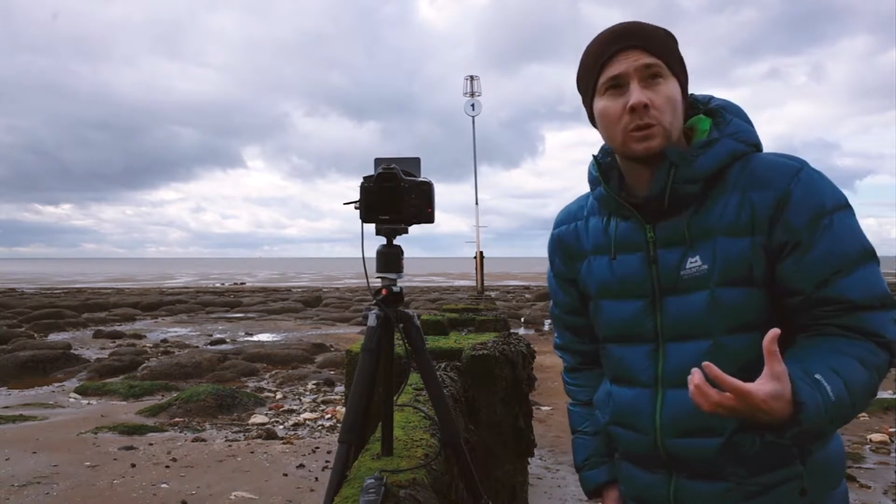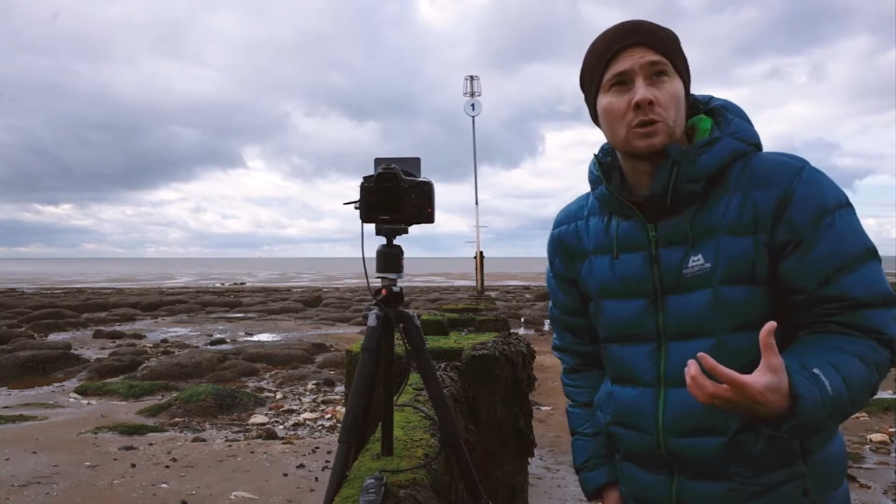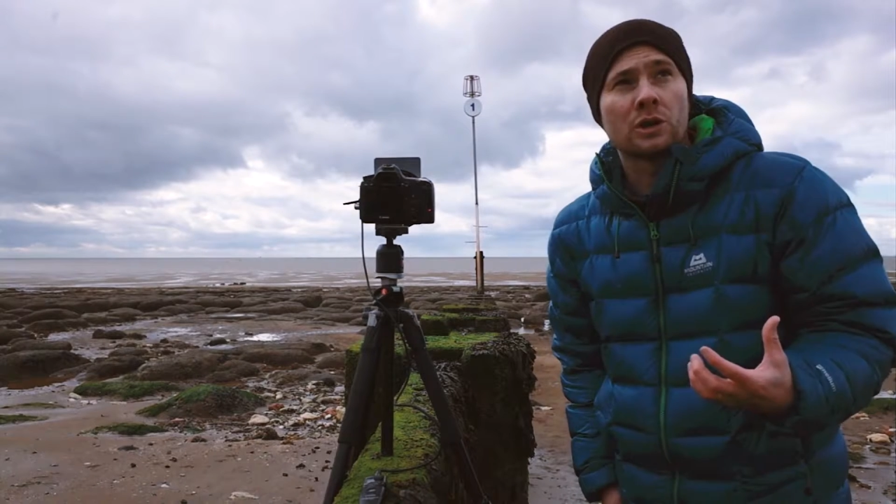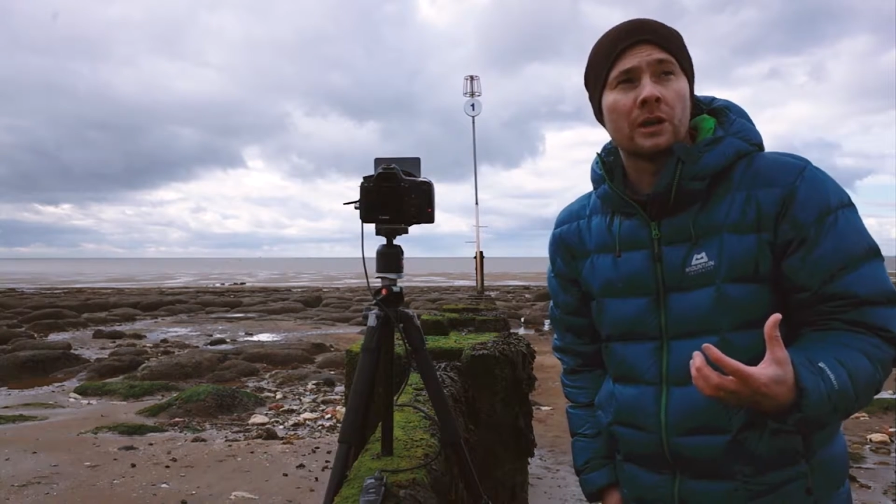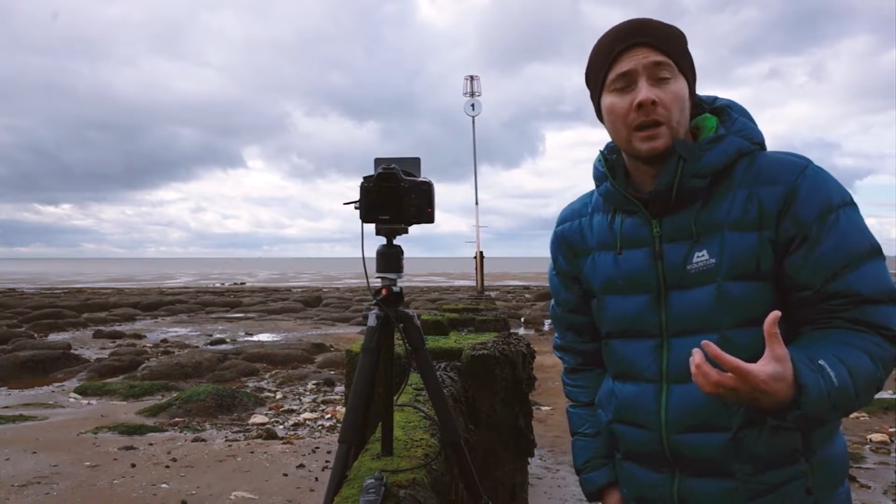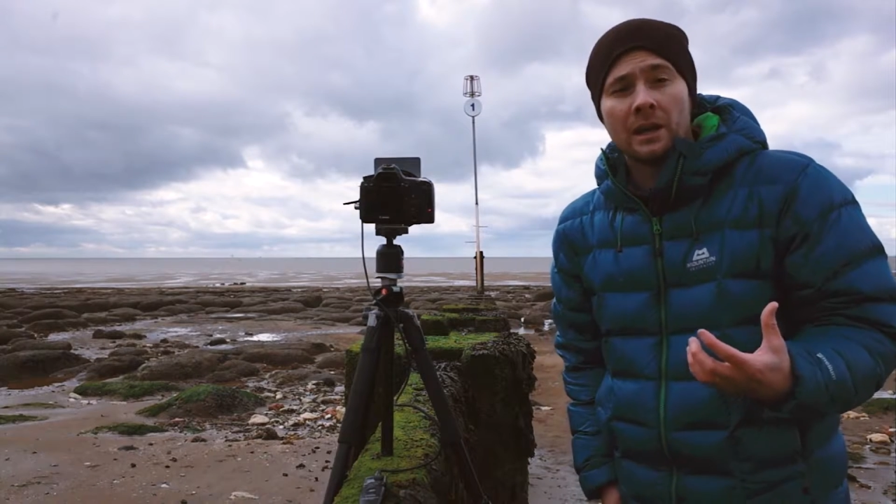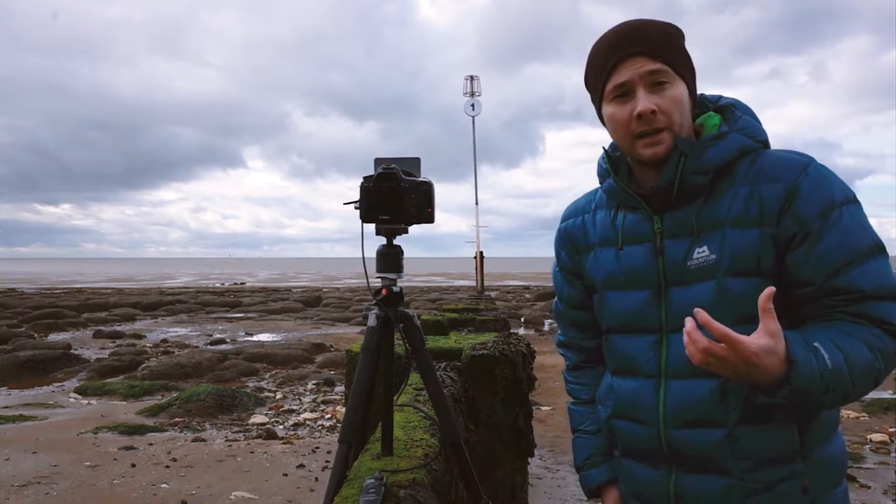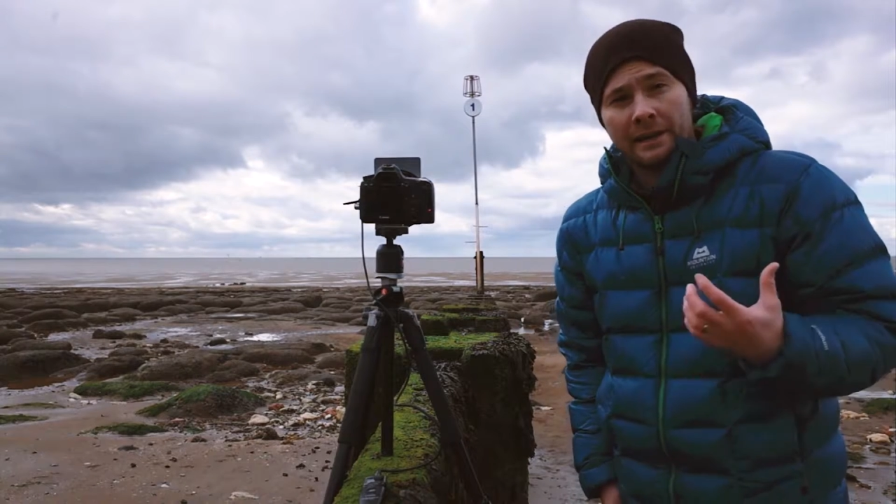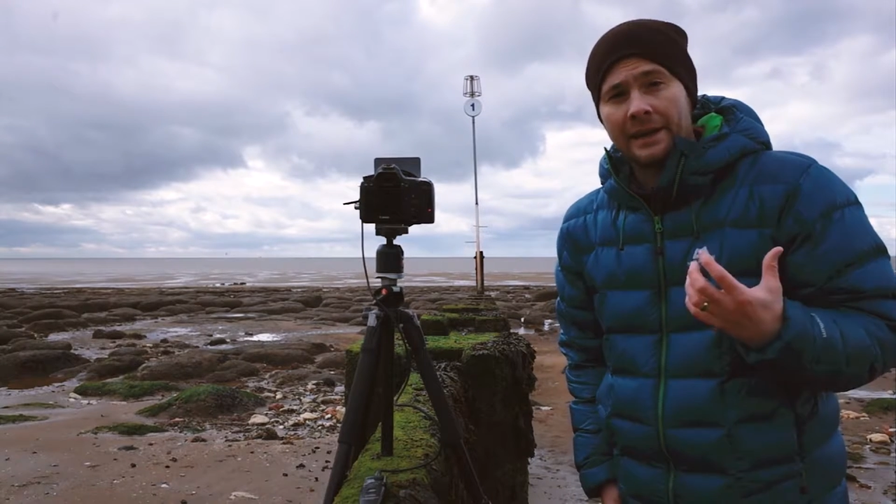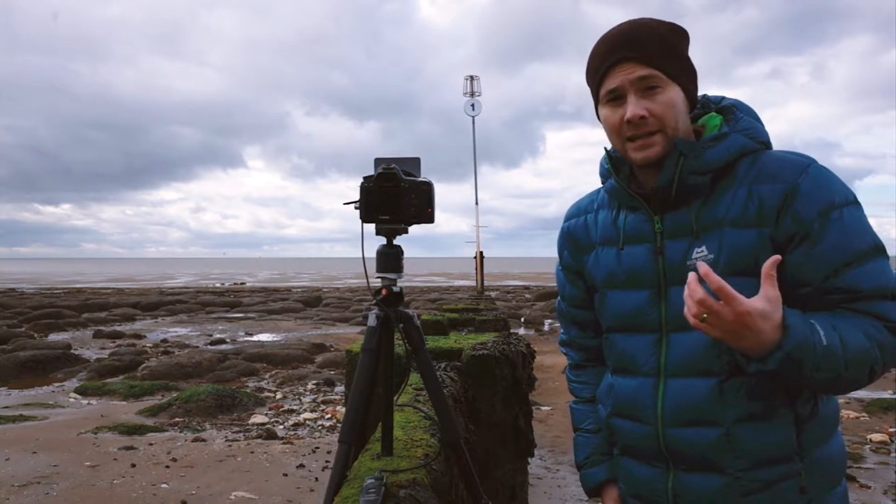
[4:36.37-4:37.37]
emotion
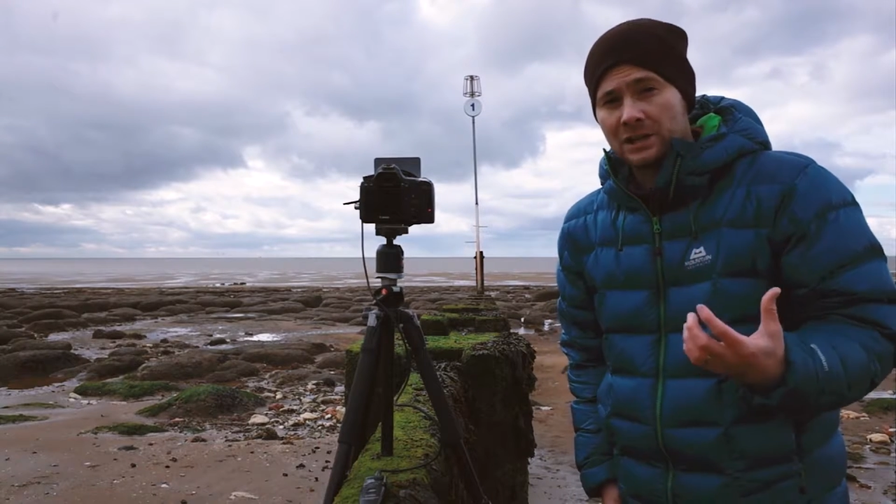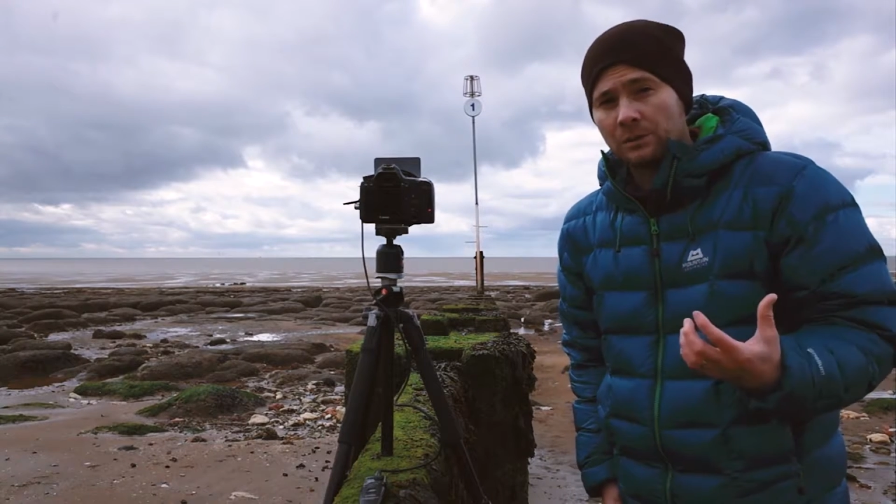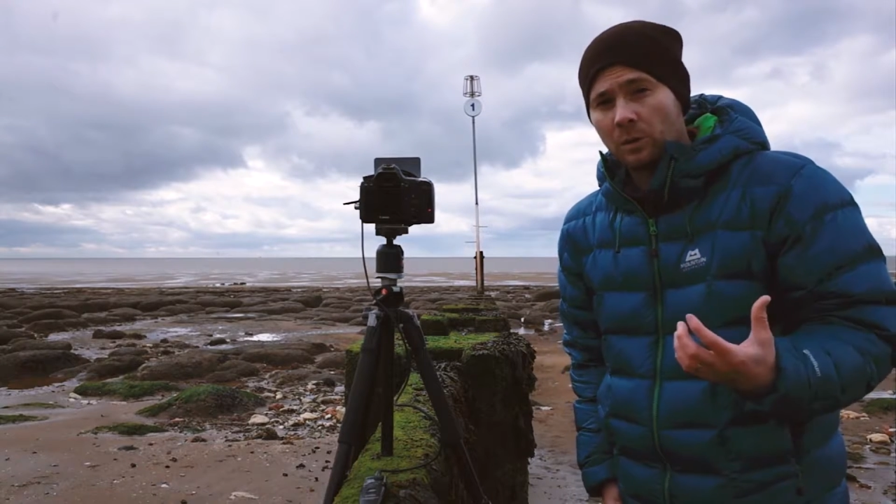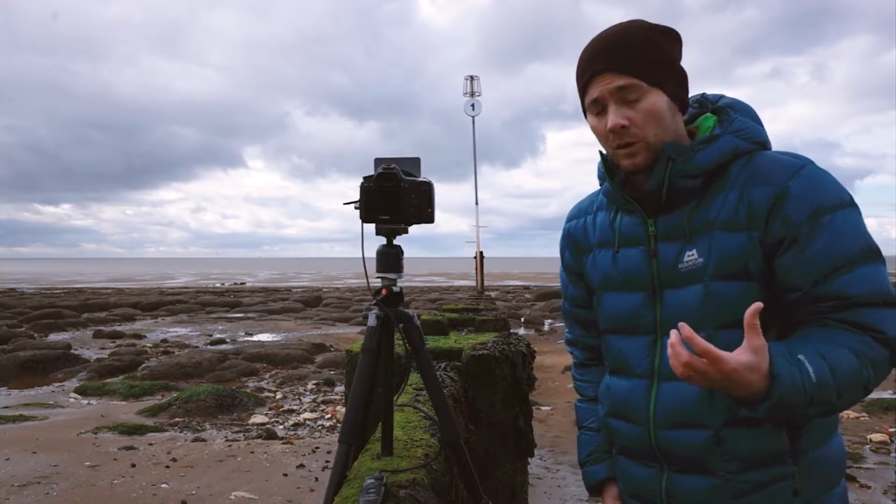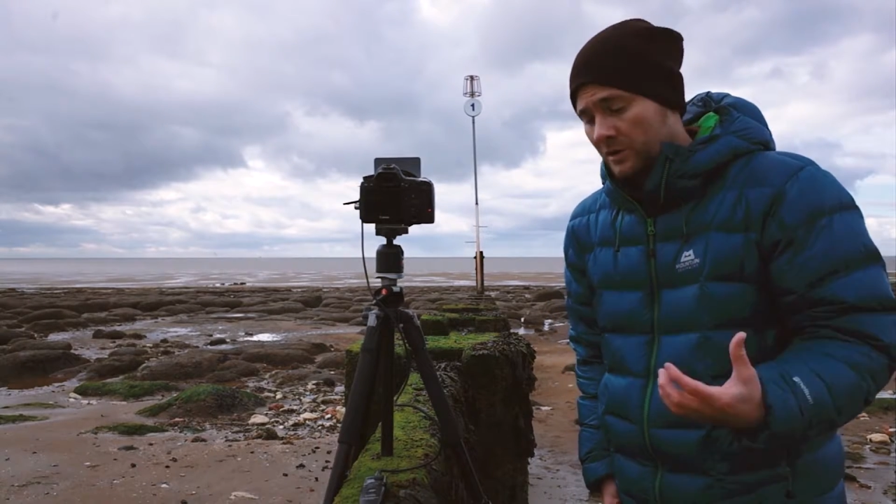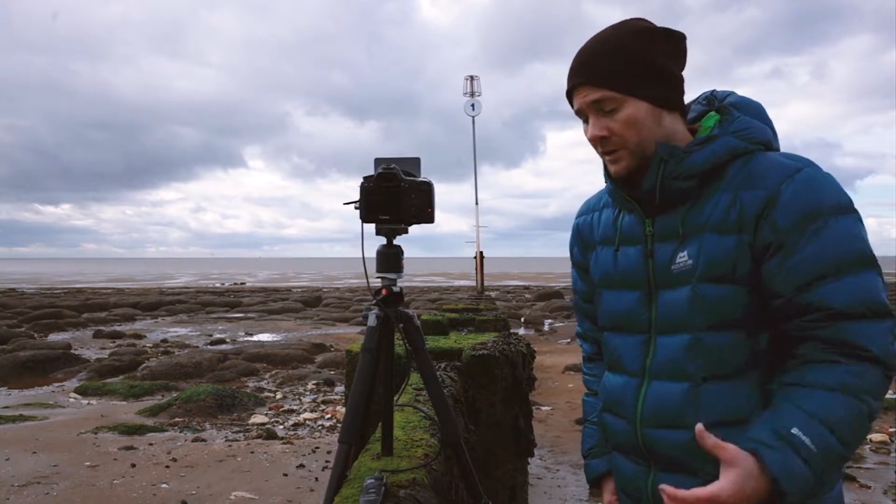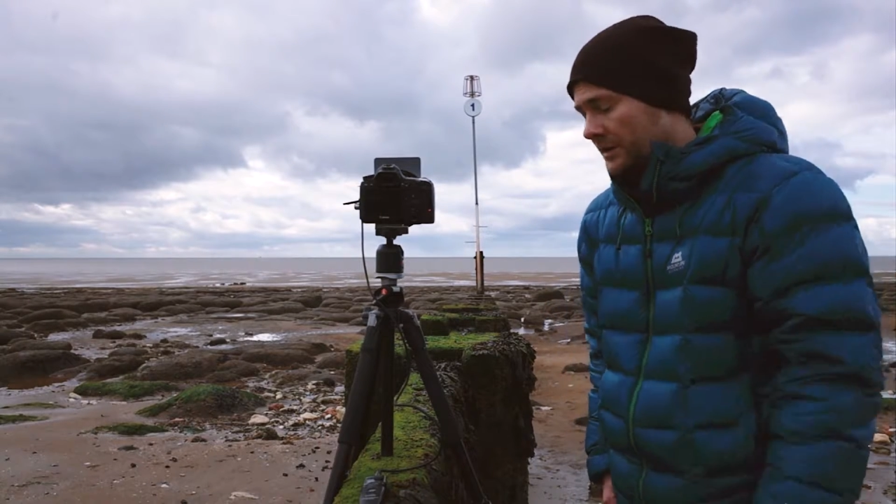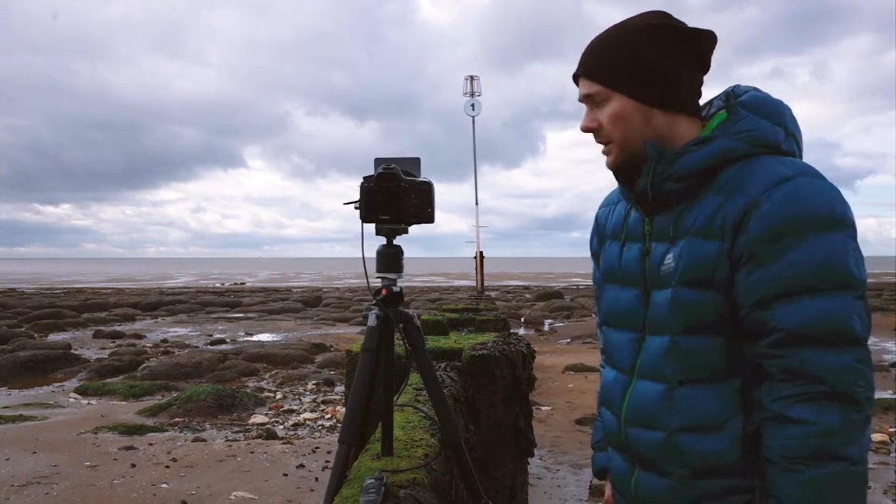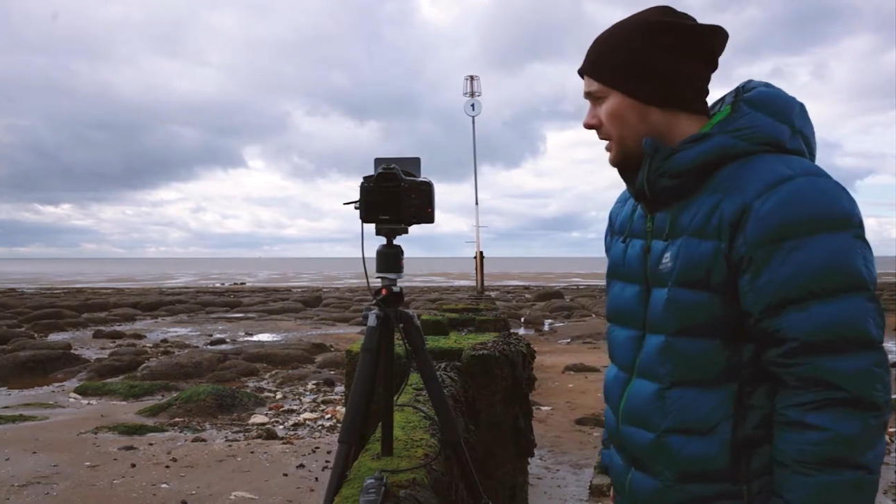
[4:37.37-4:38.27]
than I actually want.